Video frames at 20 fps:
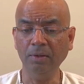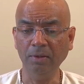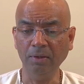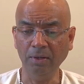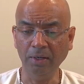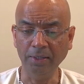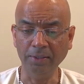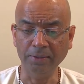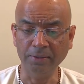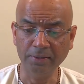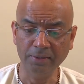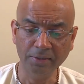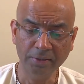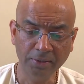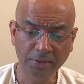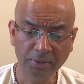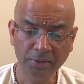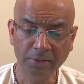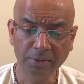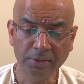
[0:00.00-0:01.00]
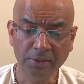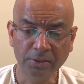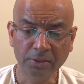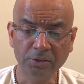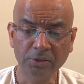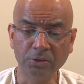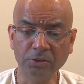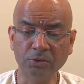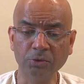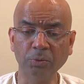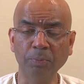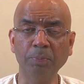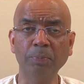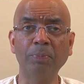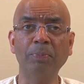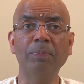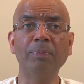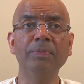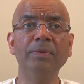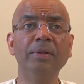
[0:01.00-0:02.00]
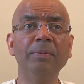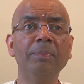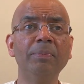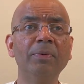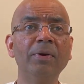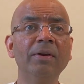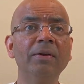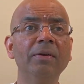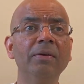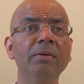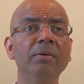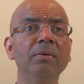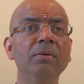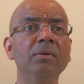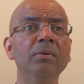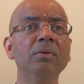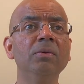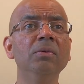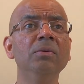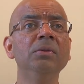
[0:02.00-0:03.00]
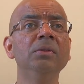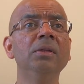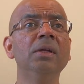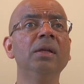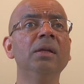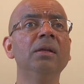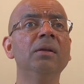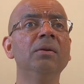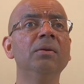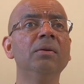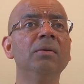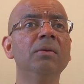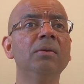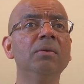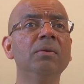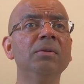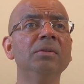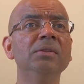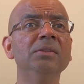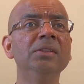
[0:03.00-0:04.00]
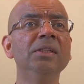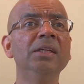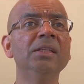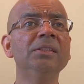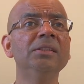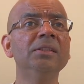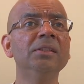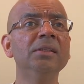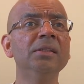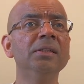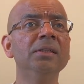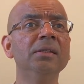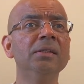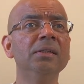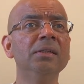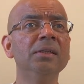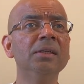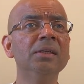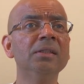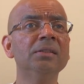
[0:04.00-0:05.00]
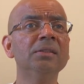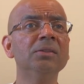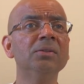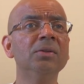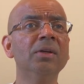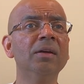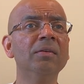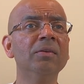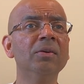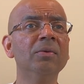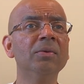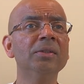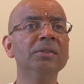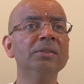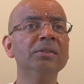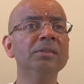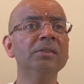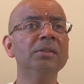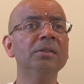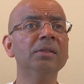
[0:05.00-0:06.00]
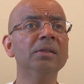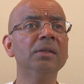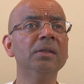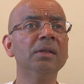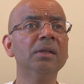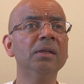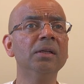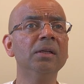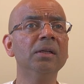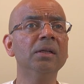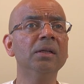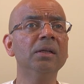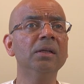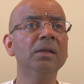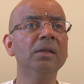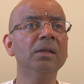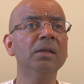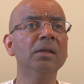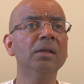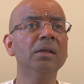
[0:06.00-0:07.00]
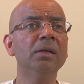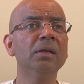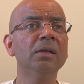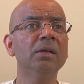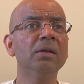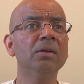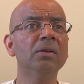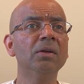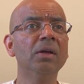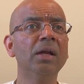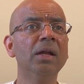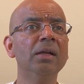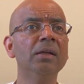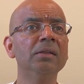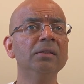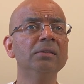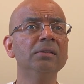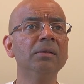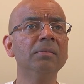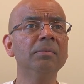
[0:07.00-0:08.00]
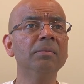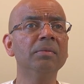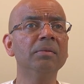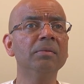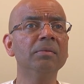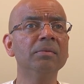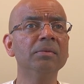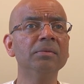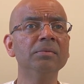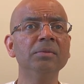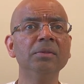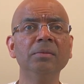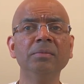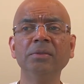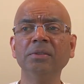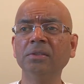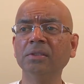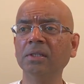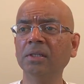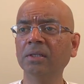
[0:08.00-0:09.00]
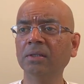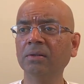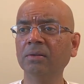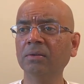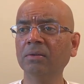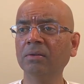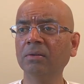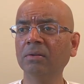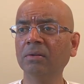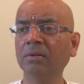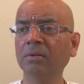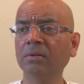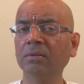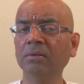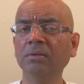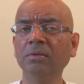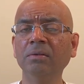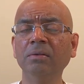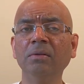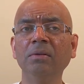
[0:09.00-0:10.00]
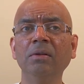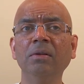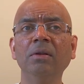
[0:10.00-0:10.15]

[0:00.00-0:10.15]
Right, so. Who is that? Jayashree. Yes, you have a question? Your hand is up. Must be a mistake. Hmm? Hmm?